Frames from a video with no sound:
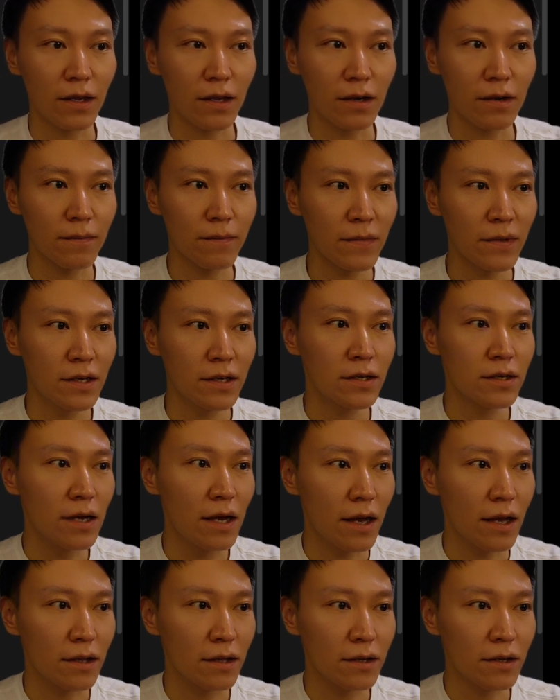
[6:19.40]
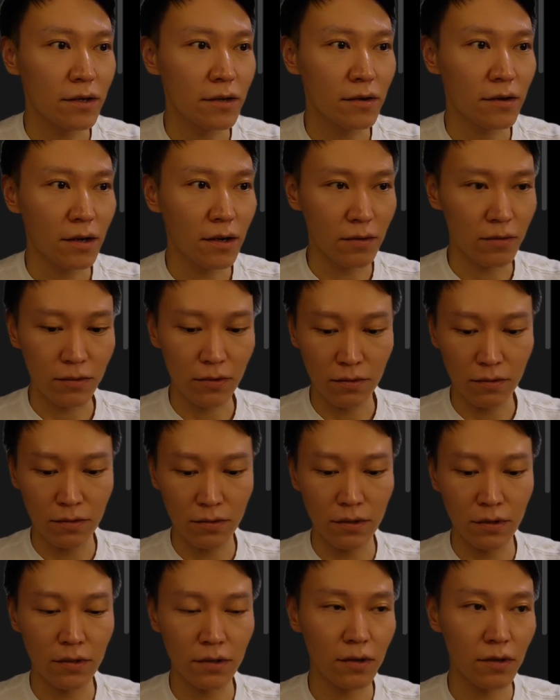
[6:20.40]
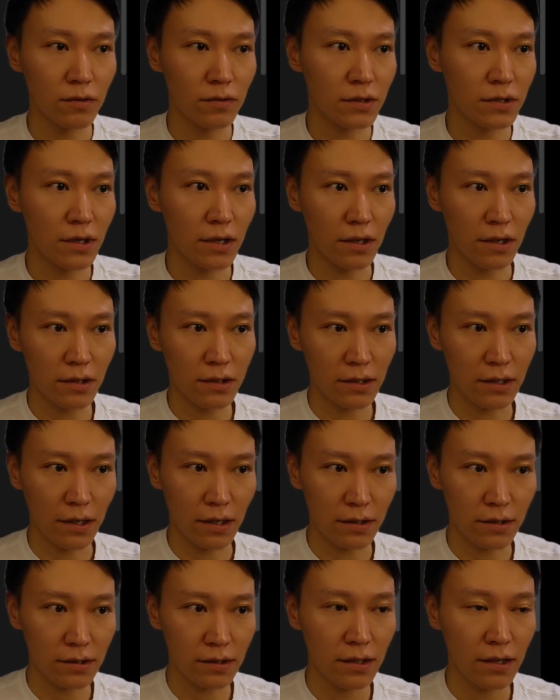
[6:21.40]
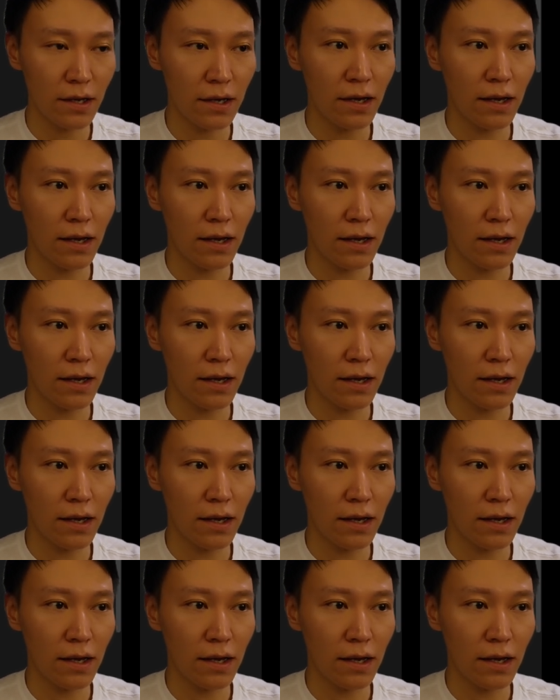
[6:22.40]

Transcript: Yeah. And here I will note it as